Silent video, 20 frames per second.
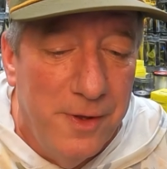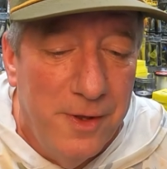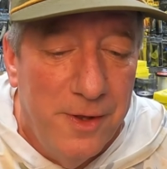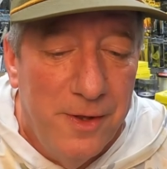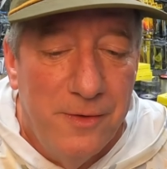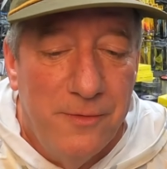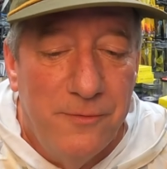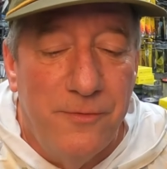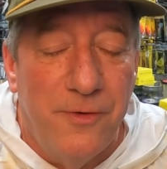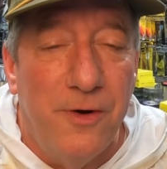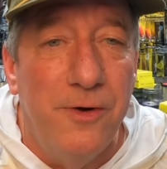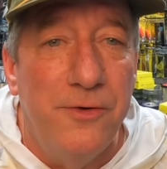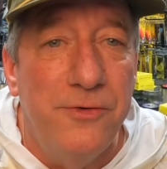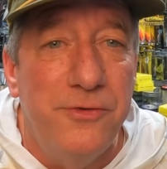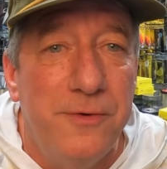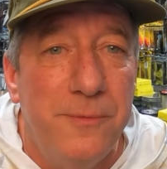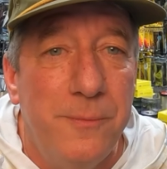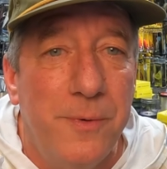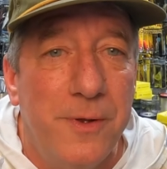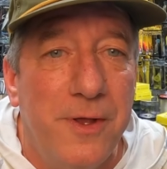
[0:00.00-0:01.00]

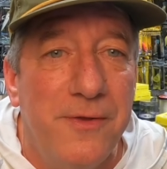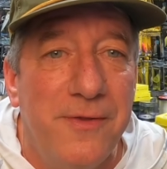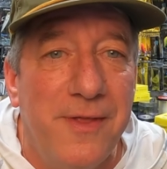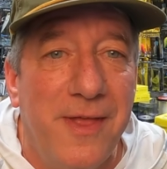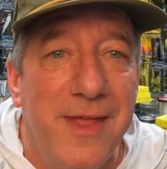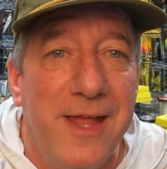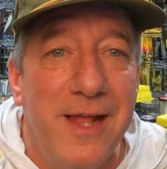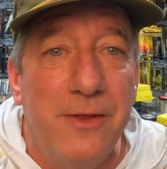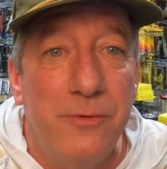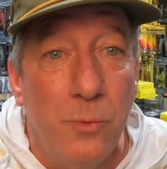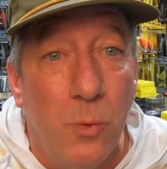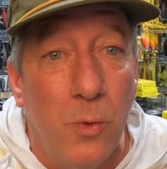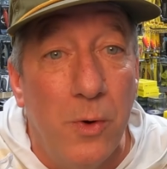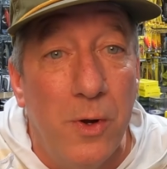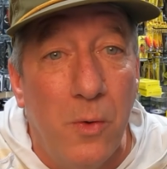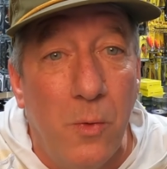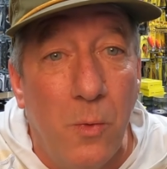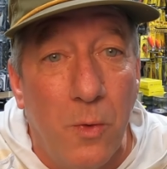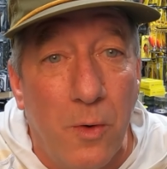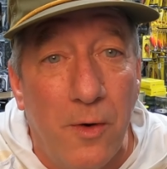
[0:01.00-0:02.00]
version because I think it's
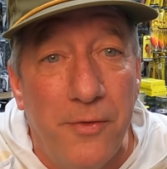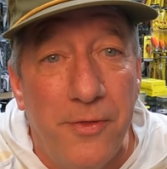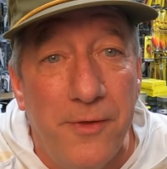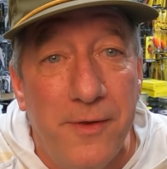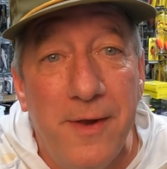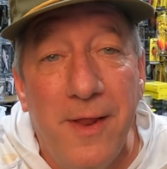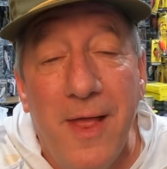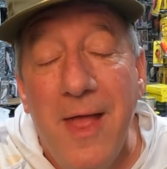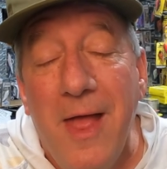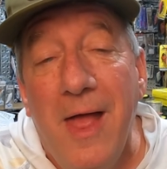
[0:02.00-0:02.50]
well worth it.